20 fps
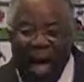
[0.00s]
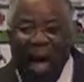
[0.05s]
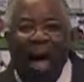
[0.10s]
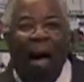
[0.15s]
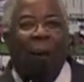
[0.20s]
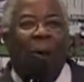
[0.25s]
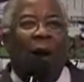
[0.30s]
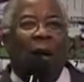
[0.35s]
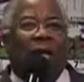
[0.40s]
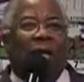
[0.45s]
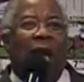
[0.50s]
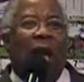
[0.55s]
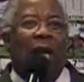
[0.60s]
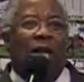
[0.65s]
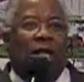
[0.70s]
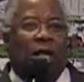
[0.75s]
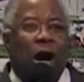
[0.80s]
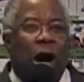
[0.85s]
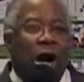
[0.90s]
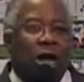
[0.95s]
I want to
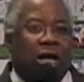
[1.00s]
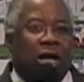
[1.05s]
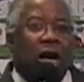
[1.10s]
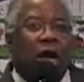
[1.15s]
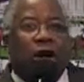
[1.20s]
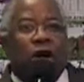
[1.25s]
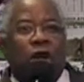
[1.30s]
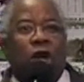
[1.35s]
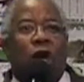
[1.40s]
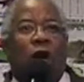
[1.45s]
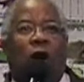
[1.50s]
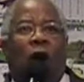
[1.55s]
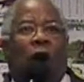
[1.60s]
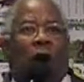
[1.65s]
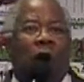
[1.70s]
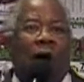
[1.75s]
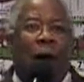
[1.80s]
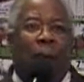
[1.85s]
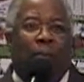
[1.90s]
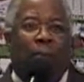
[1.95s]
tell you, church, you
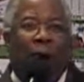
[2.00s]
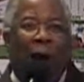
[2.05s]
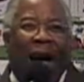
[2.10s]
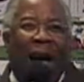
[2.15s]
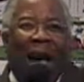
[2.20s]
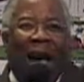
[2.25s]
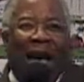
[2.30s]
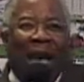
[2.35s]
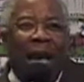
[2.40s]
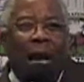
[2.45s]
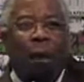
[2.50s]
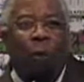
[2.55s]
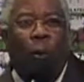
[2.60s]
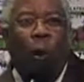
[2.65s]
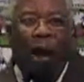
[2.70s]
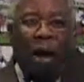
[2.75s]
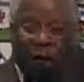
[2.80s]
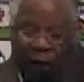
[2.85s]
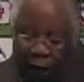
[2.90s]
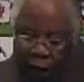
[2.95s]
are a bride in
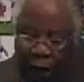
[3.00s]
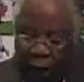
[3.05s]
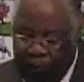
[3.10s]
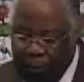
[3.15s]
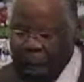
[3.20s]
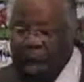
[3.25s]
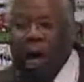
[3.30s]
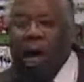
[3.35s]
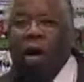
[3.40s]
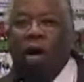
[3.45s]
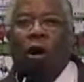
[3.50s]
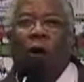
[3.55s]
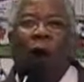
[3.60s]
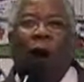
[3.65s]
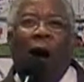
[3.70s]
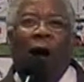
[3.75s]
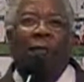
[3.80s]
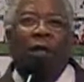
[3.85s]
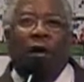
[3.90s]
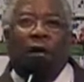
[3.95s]
waiting. You
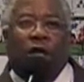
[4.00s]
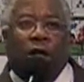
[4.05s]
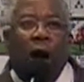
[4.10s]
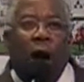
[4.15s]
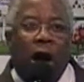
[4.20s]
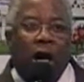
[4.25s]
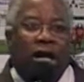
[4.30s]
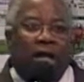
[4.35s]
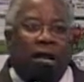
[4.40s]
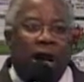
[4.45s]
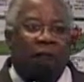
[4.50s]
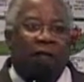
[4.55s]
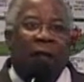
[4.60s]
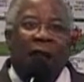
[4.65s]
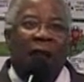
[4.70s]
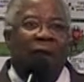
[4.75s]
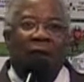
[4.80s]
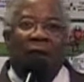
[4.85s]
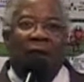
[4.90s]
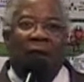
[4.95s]
are the church of
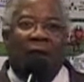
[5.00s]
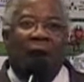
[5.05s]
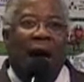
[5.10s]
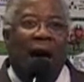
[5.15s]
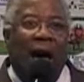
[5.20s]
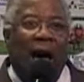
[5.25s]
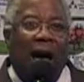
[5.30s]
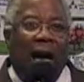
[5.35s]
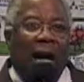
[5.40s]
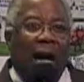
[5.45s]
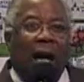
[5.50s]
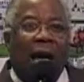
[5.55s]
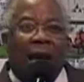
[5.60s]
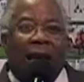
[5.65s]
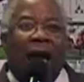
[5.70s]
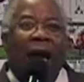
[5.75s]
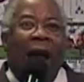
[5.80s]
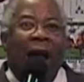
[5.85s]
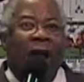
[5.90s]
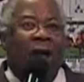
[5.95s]
the living God.
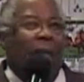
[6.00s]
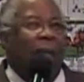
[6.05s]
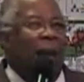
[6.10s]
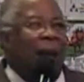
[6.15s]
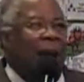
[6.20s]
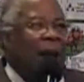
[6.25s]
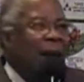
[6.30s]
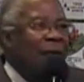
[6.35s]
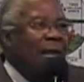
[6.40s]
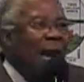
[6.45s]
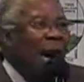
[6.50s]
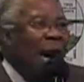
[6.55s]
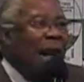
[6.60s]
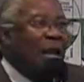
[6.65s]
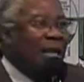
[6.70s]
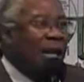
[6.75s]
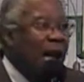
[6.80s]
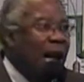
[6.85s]
Can you believe it?